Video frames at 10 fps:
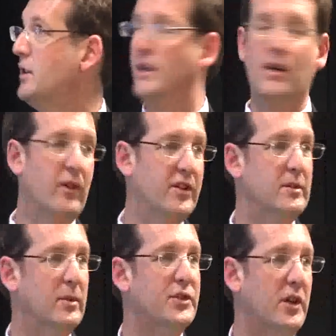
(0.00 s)
it's doing a
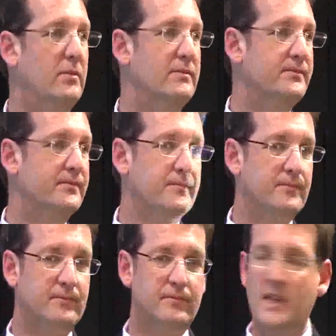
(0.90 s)
reasonable job.
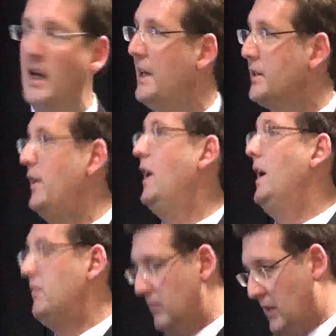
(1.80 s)
And
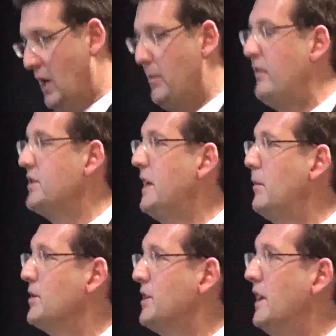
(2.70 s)
I hope I've
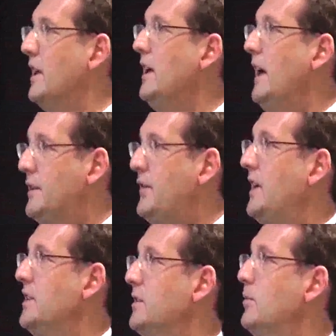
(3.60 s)
established that it's
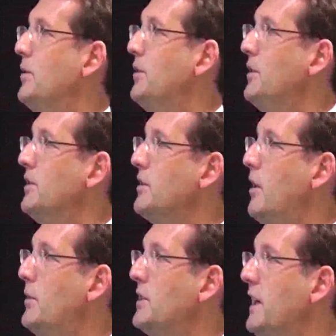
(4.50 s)
fairly simple to do this
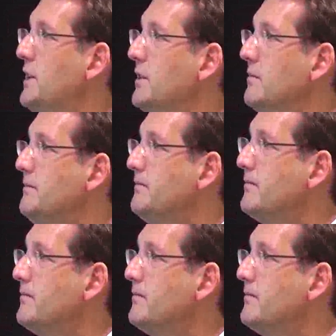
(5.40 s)
computation.